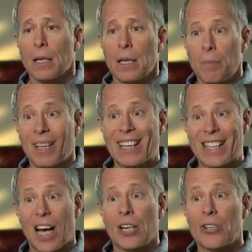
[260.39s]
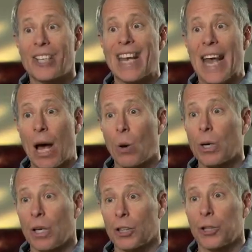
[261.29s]
the ability to understand our
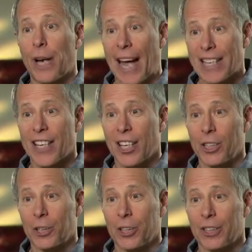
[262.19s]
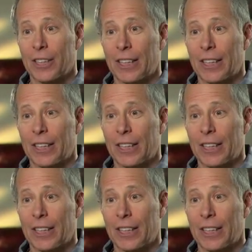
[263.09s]
culture as a culture.